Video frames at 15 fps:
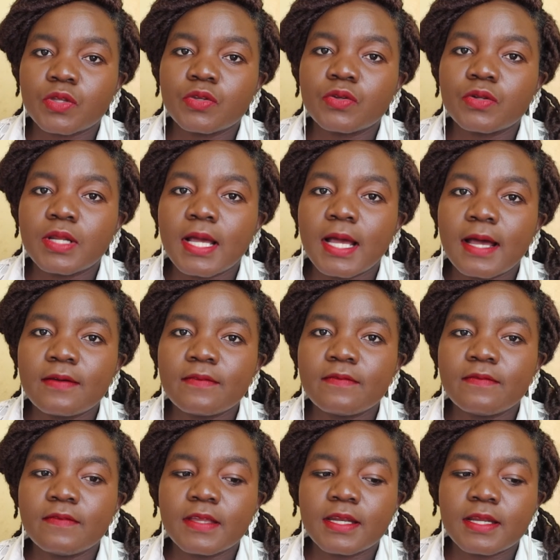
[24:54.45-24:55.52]
you'll have
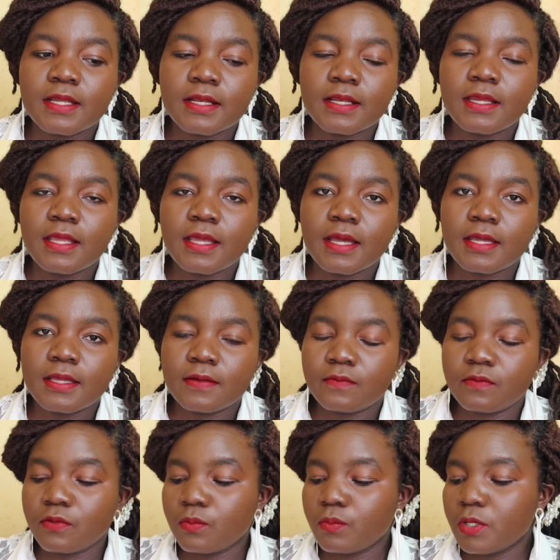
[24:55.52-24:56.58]
very clear
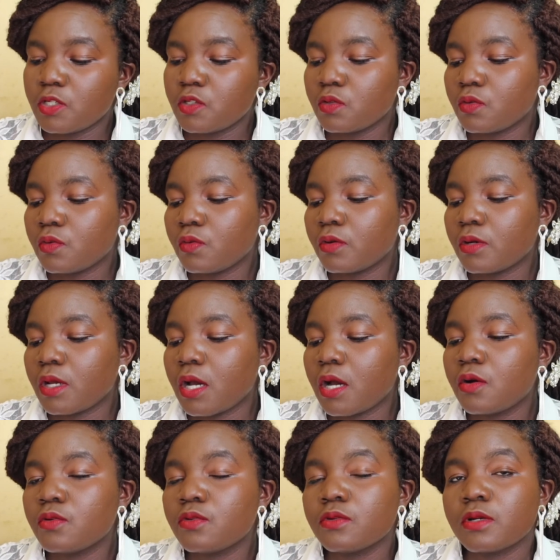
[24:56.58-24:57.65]
information on
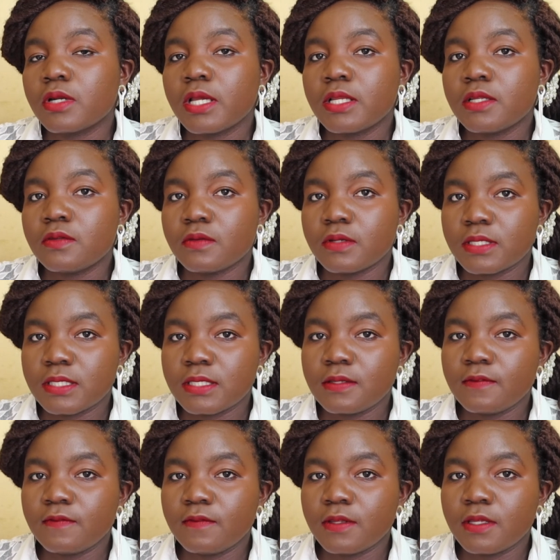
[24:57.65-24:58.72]
how to write your
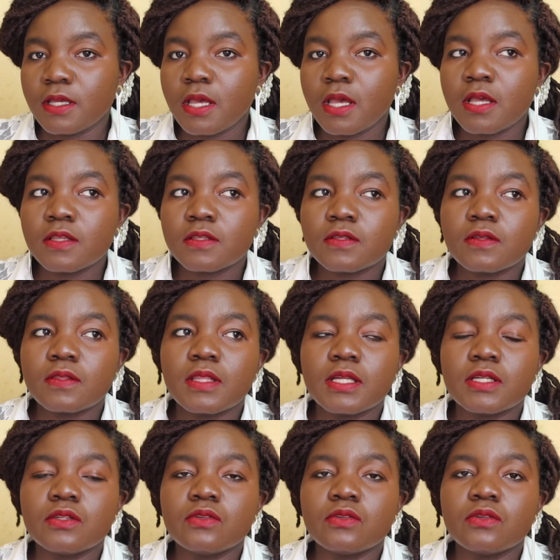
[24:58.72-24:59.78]
CV, so that you